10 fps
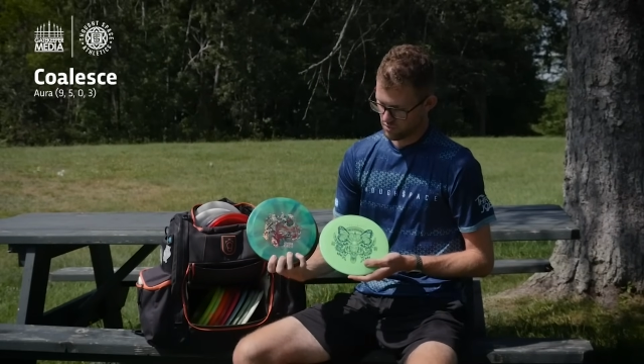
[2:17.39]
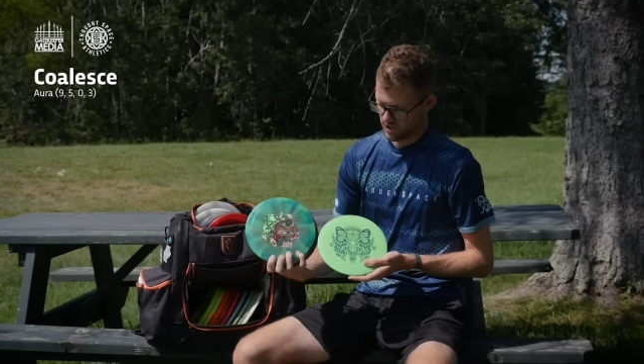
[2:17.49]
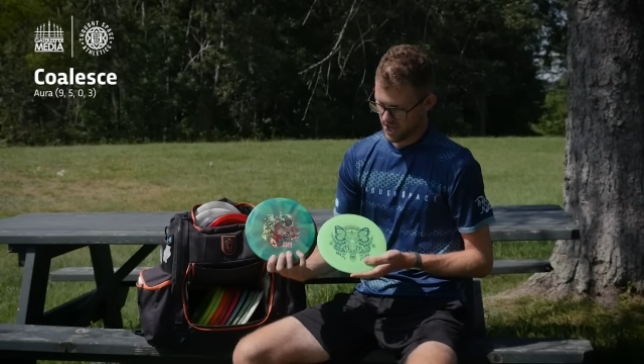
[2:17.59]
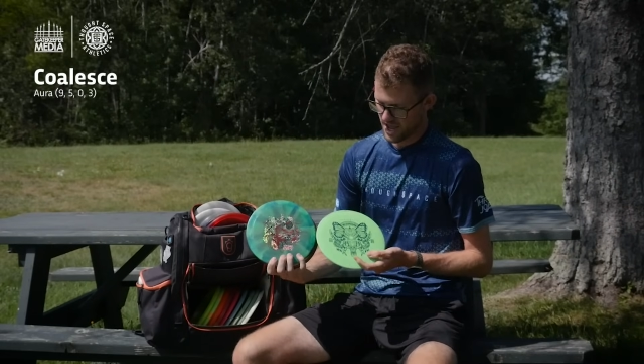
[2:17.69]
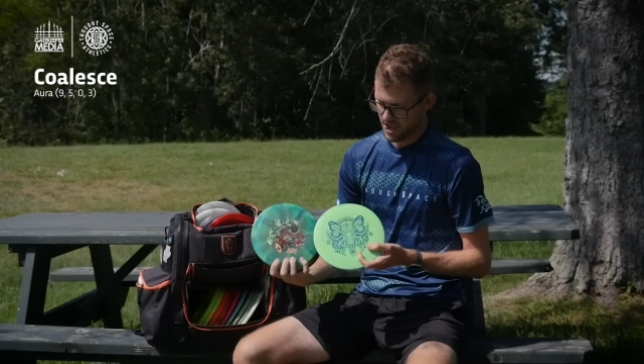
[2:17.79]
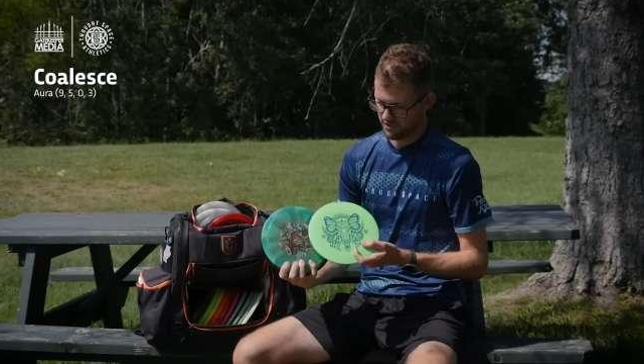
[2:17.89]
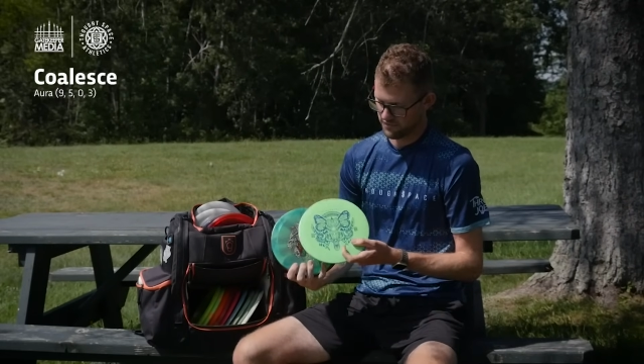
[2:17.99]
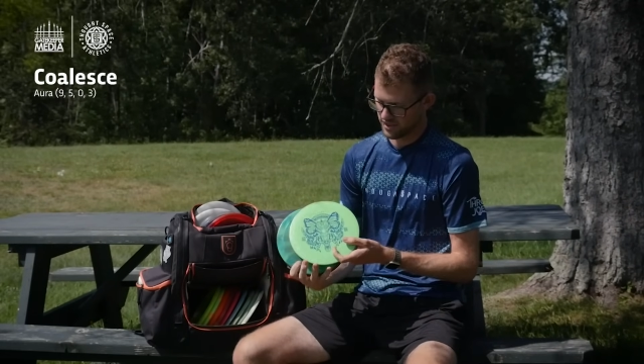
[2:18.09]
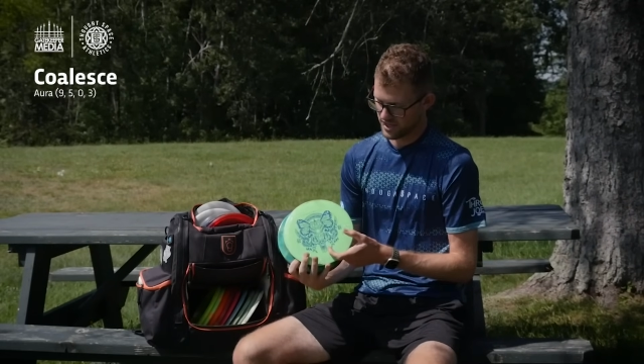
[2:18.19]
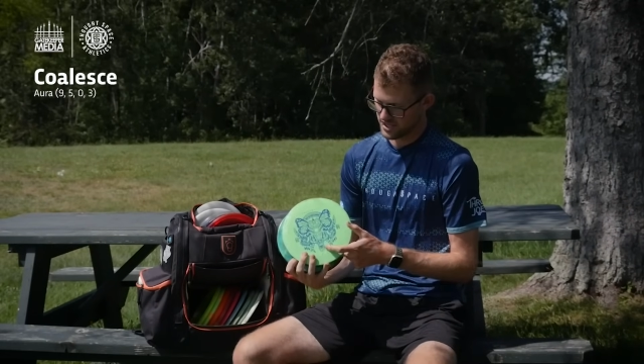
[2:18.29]
We
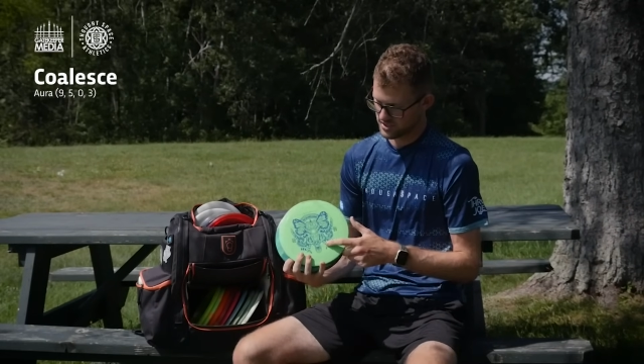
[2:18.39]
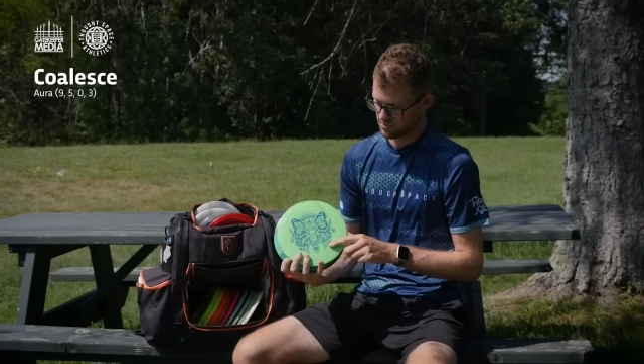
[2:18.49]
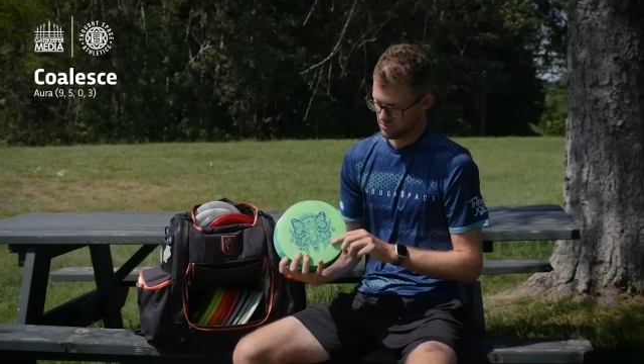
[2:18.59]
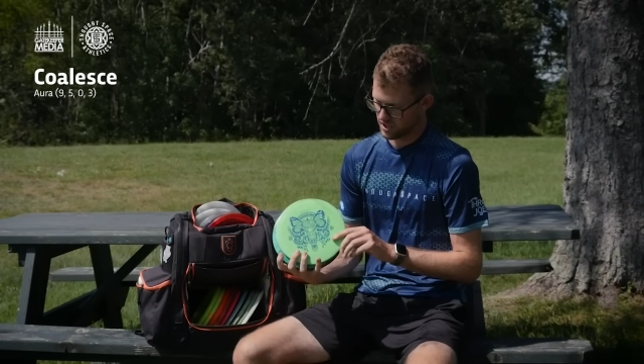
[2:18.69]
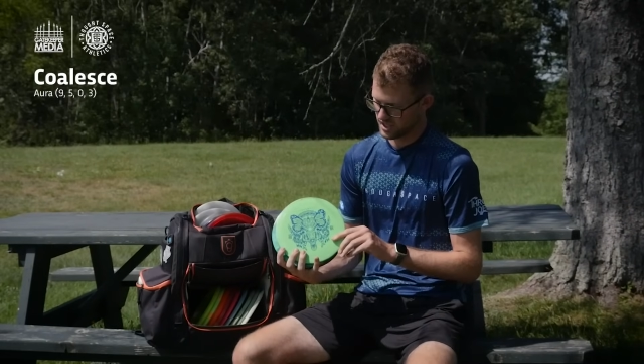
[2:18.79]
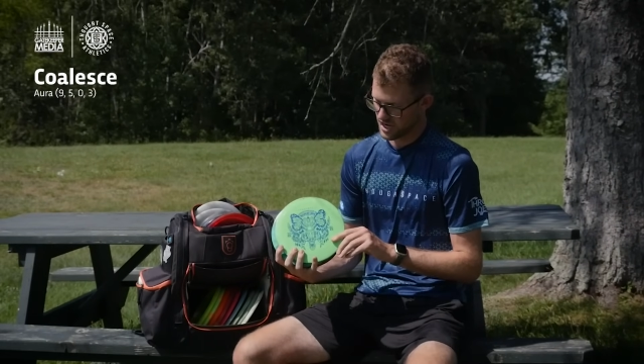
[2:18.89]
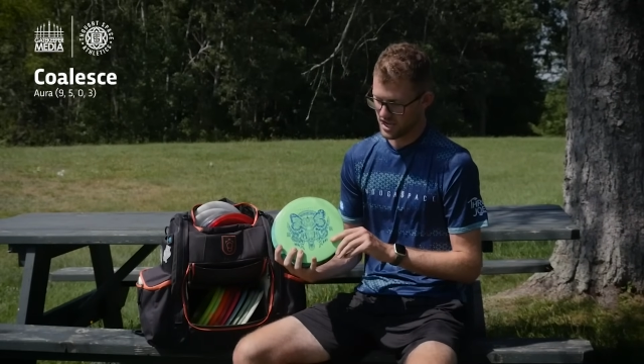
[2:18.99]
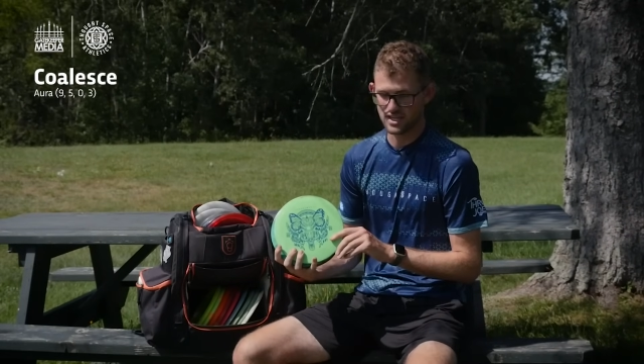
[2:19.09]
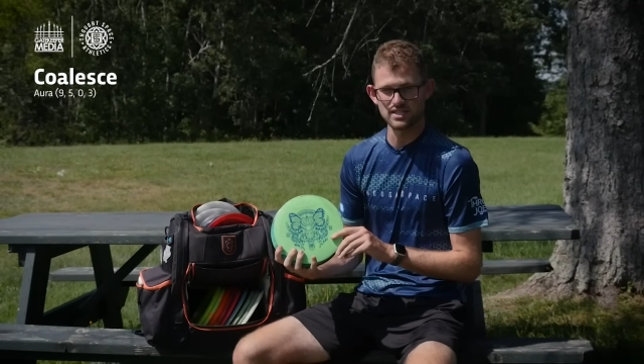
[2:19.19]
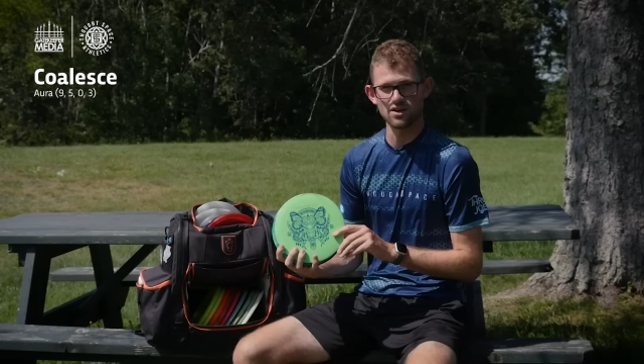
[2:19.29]
have this really
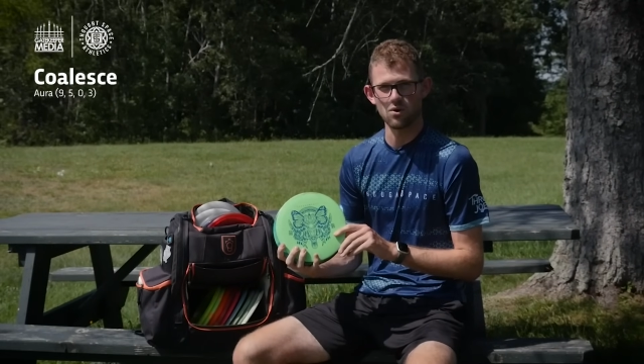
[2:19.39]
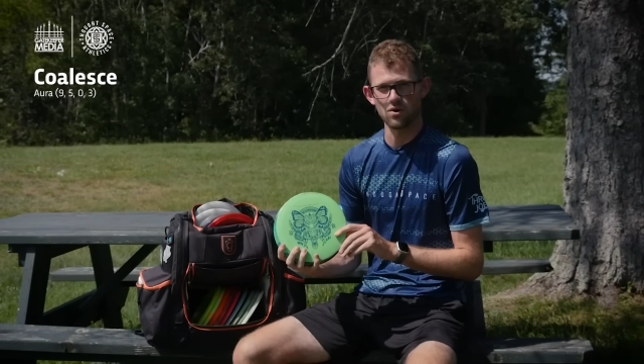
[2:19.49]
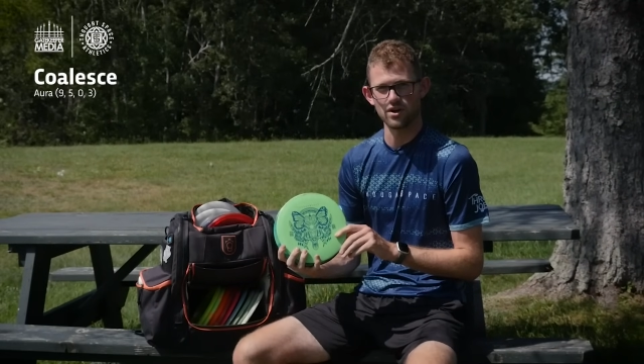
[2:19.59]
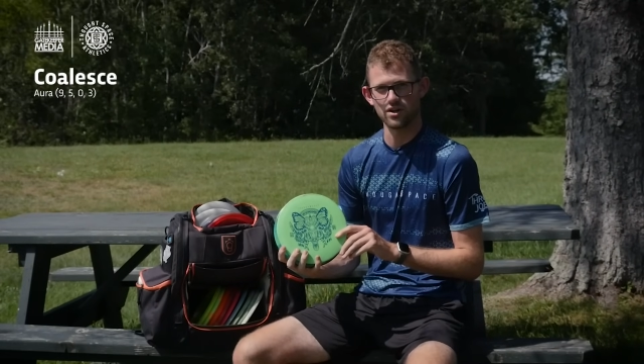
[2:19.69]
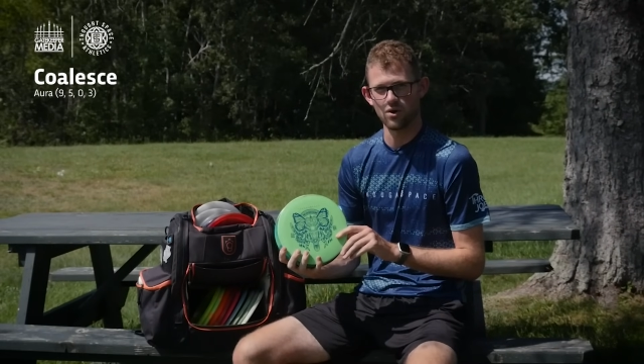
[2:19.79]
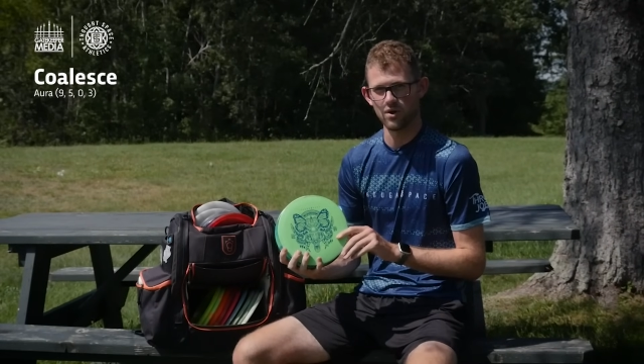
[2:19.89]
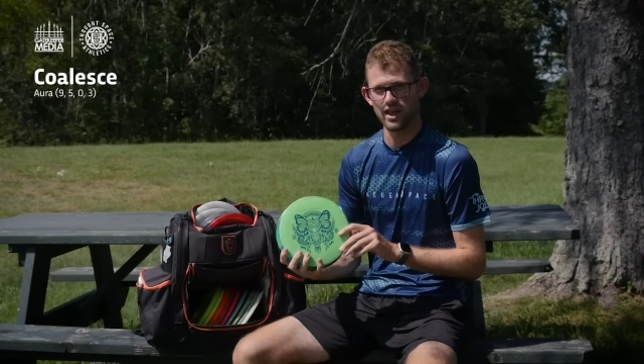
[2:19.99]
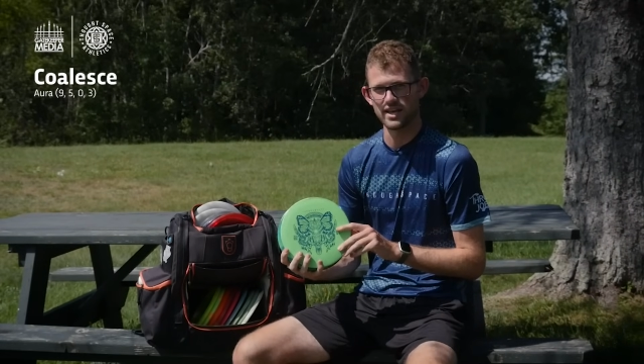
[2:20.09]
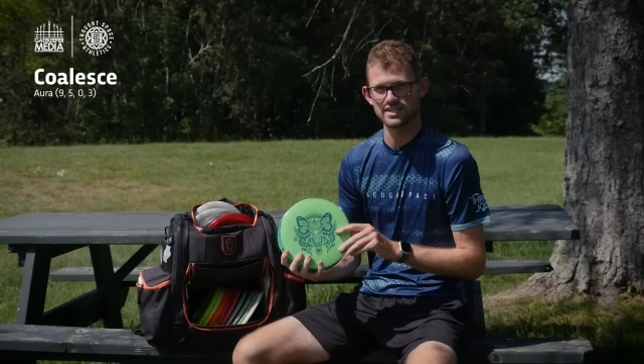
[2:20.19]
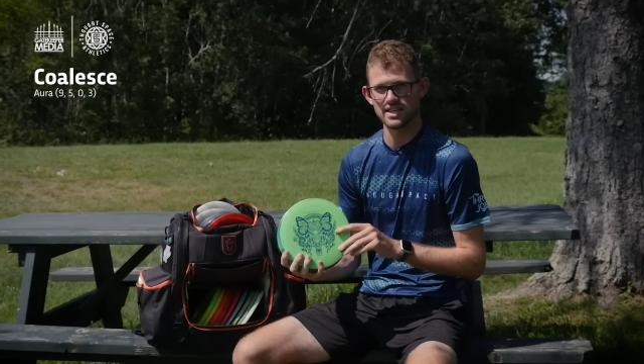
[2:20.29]
nice Aura Coalesce.